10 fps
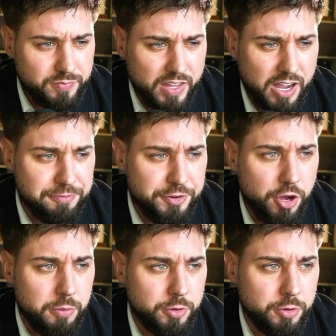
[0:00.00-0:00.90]
a
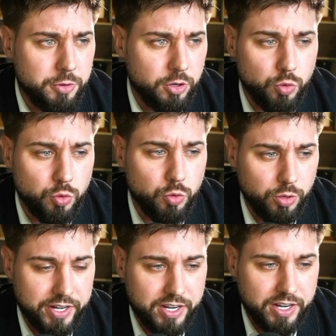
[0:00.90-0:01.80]
phenomenal tool
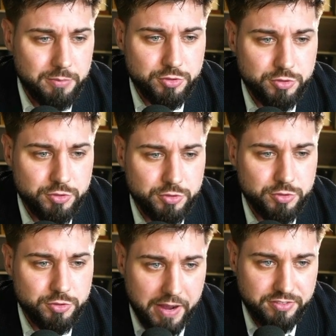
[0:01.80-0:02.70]
when it comes to
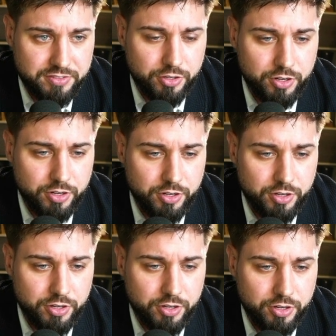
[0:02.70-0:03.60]
SageMaster,
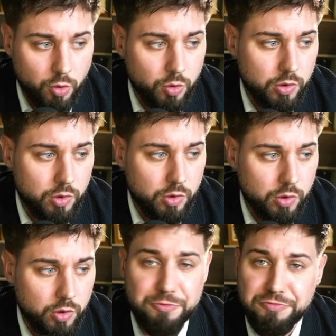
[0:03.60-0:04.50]

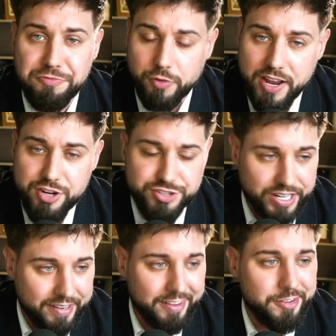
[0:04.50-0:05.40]
and
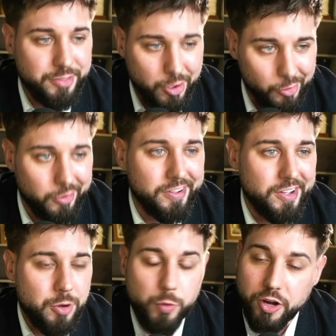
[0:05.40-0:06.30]
configuration,
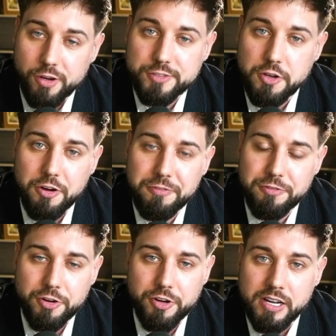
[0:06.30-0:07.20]
we also
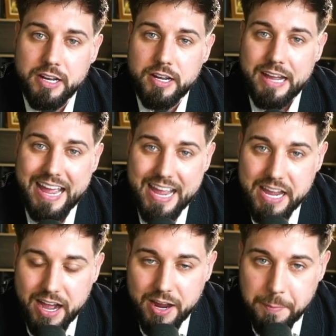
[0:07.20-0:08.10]
offer
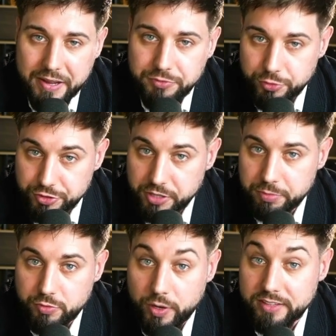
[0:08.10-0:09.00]
AI
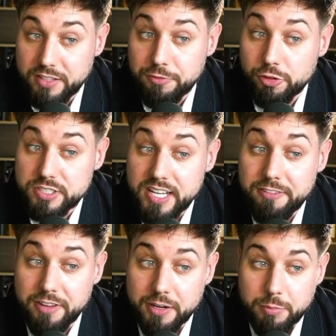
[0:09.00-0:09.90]
mentorship
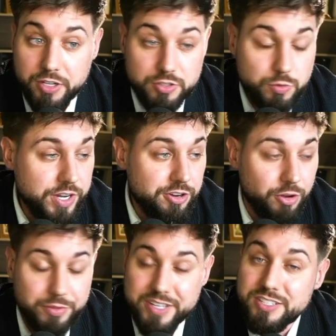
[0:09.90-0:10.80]
24/7 because we
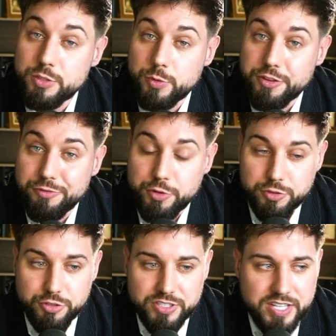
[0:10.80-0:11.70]
know this is where the
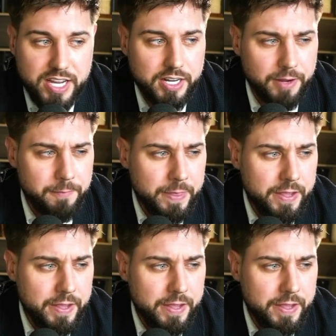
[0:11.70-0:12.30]
future is heading.